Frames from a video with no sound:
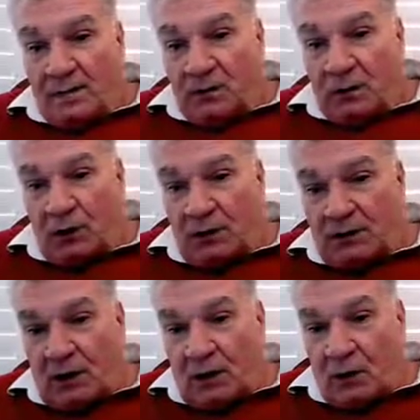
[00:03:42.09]
during
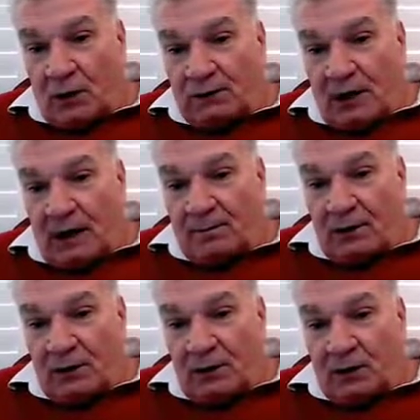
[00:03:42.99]
the on time,
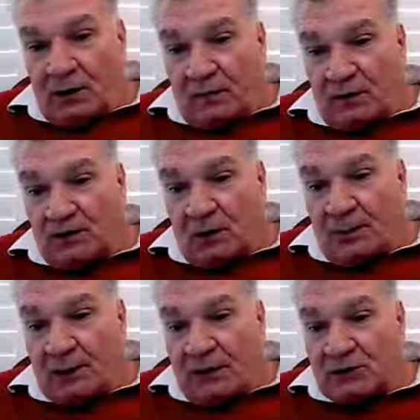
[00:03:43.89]
you have this
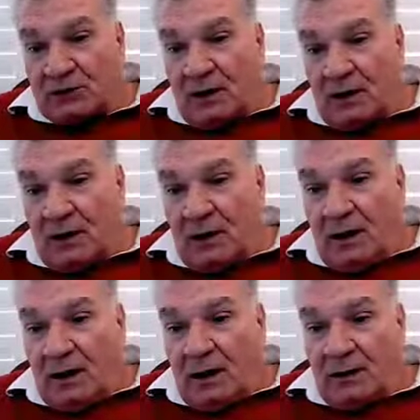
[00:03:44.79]
operation,
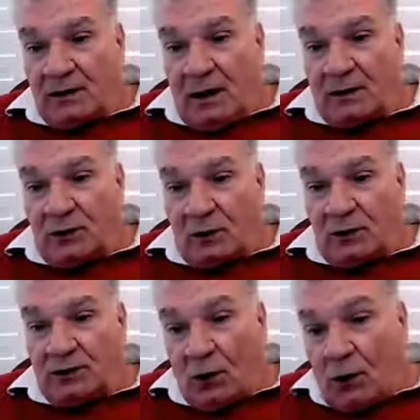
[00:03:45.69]
and then
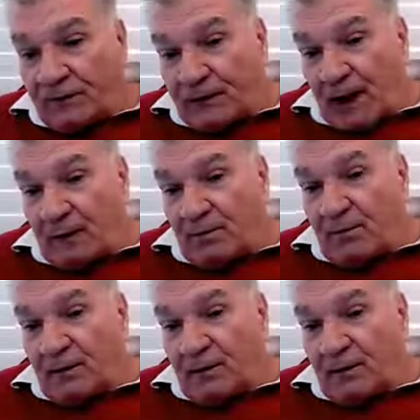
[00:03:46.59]
during the off time,